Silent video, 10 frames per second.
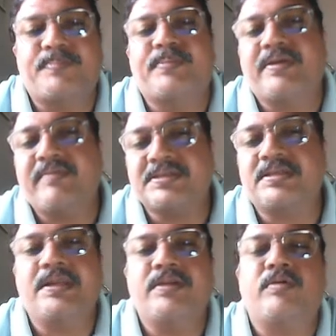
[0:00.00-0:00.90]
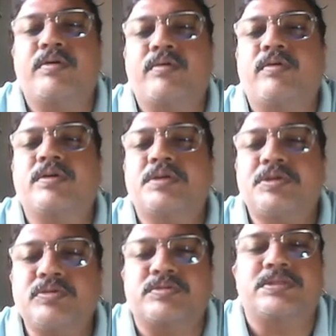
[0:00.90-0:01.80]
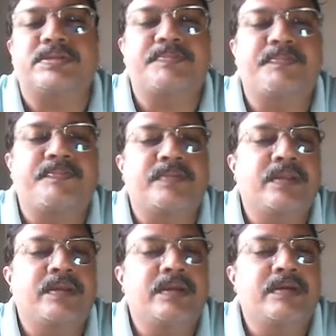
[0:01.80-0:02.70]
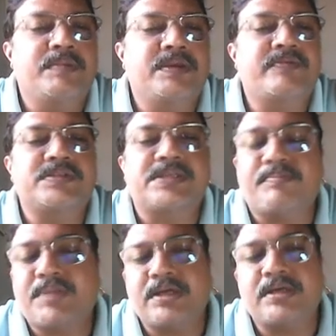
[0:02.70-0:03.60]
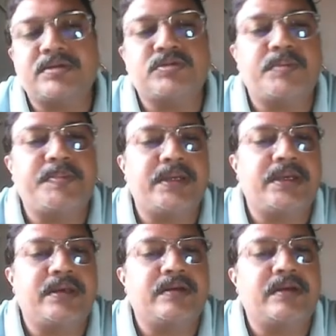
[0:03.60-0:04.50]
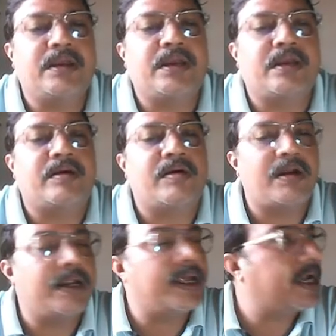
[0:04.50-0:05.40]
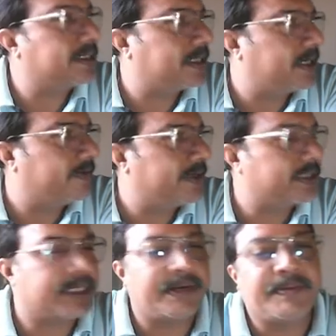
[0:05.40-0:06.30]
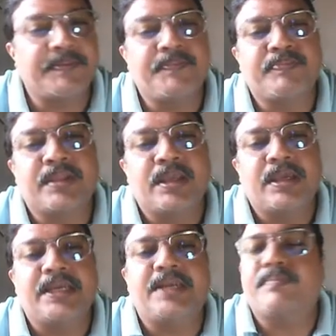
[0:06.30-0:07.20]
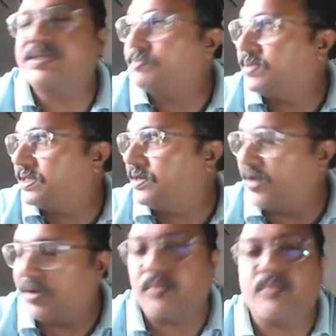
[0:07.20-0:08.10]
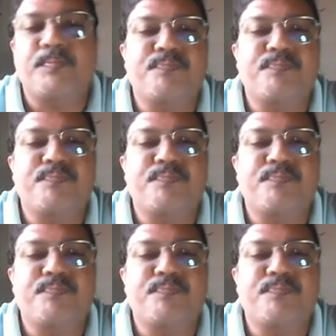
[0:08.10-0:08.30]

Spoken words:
previously known or used. Means for something to be called as an invention, it must be new.